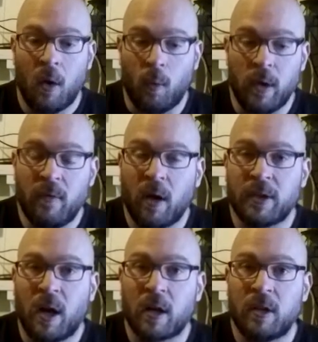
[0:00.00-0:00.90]
We've all
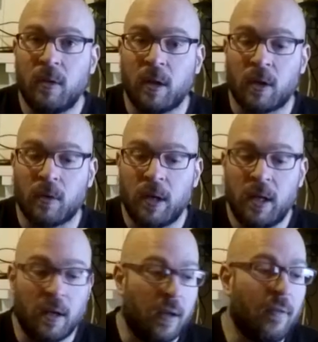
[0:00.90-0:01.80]
talked to and
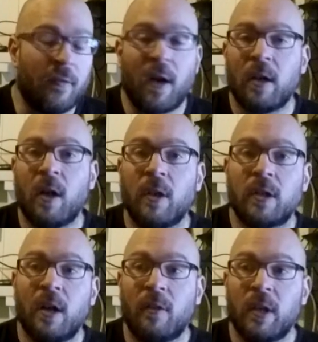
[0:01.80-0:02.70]
agreed, and even found all the
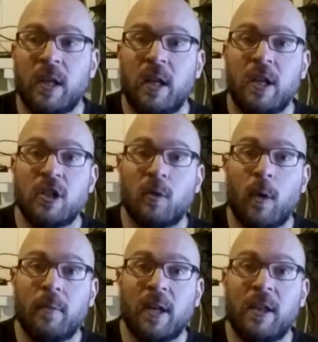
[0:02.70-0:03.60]
stuff on the NHS
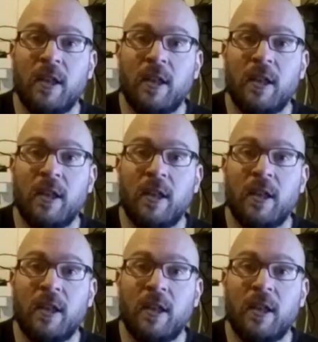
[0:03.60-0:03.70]
website,